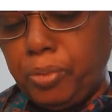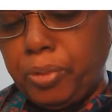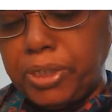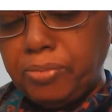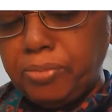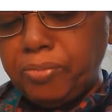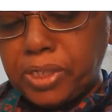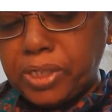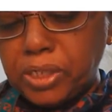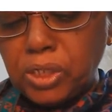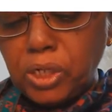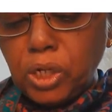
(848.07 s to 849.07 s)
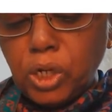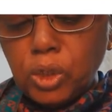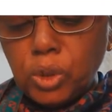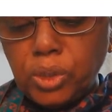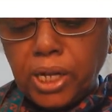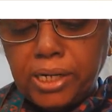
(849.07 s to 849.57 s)
symphysis.
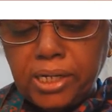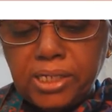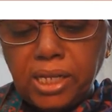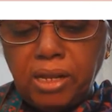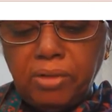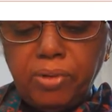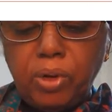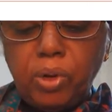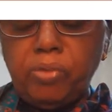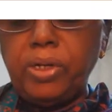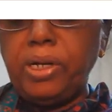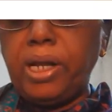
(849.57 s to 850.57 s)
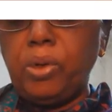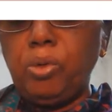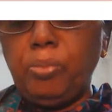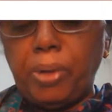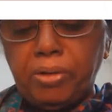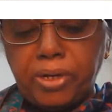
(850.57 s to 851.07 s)
So that is the level of the narrow
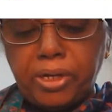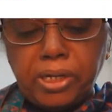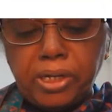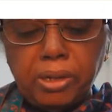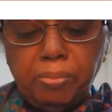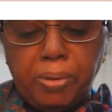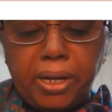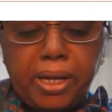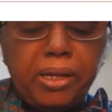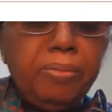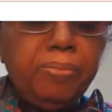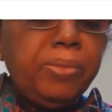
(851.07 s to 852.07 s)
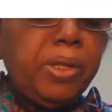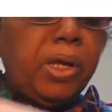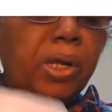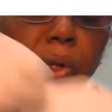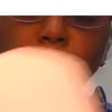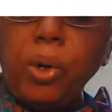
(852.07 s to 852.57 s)
pelvic plane.
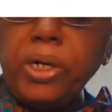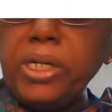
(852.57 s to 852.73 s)
Now what is